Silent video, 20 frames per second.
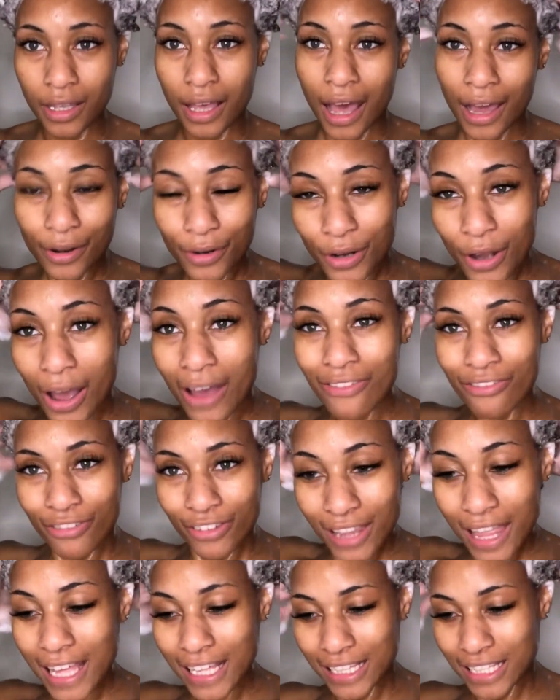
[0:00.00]
don't know. I feel
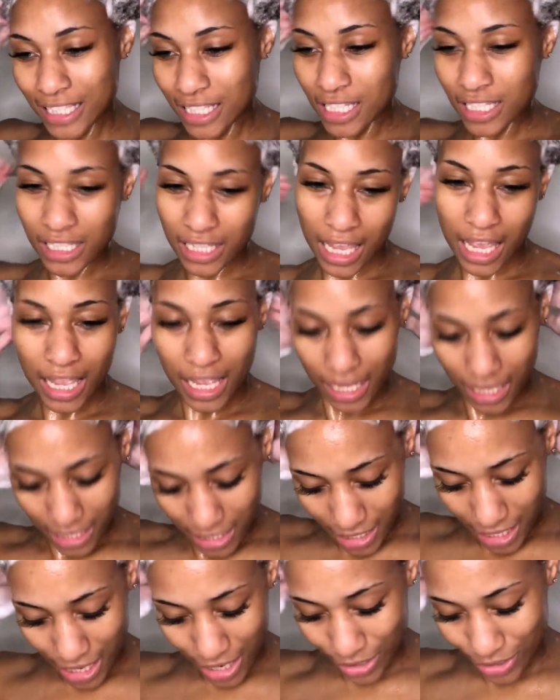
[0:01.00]
like this is like,
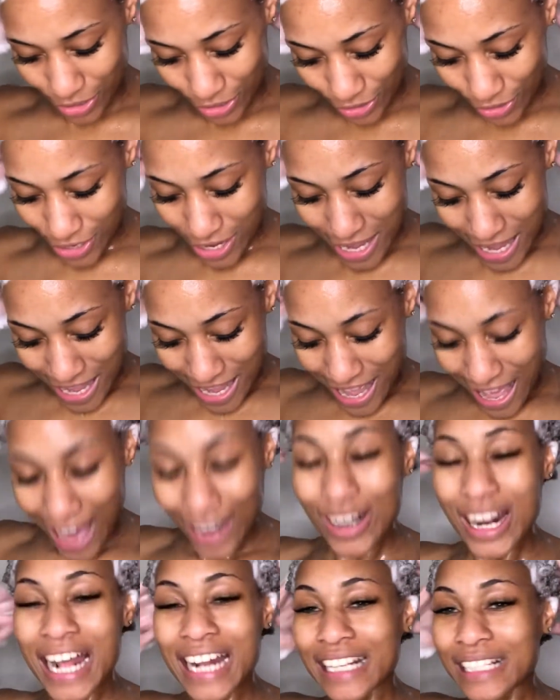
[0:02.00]
I don't know. I don't
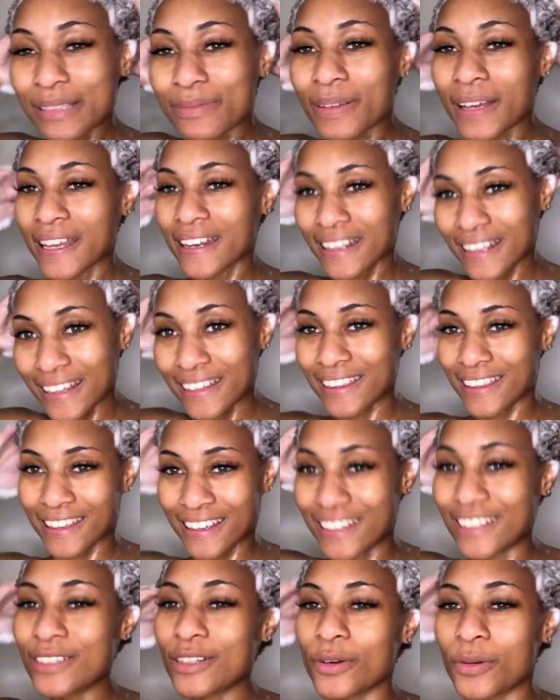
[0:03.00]
know how to explain it. Like,
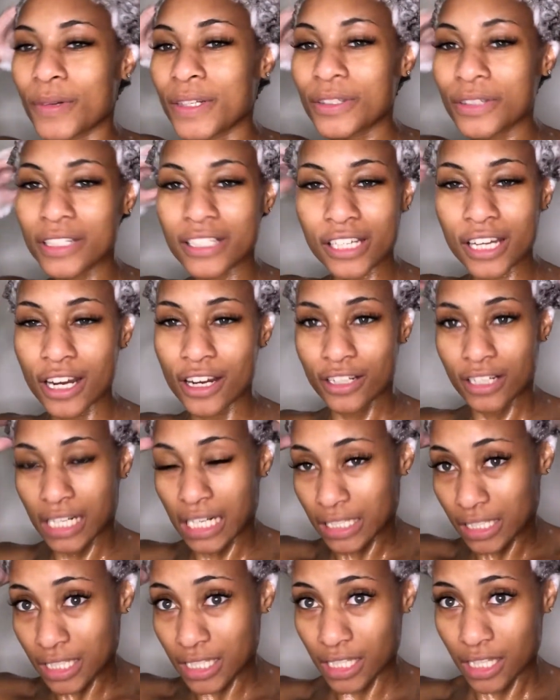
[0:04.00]
you know when you get your hair done
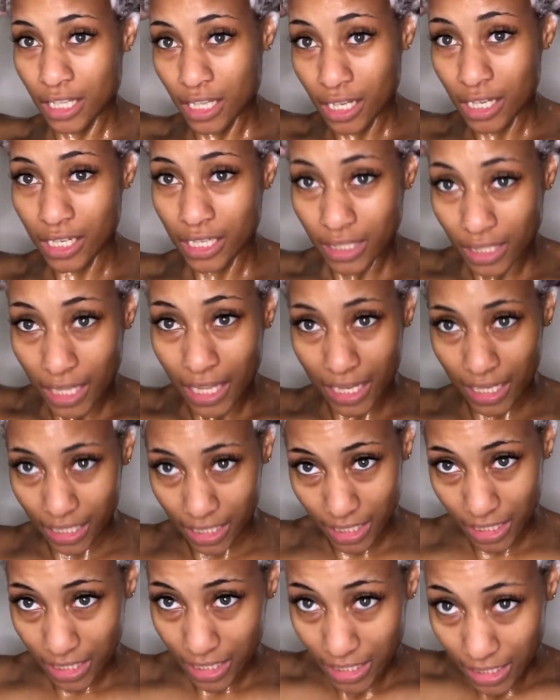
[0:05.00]
at the salon, like,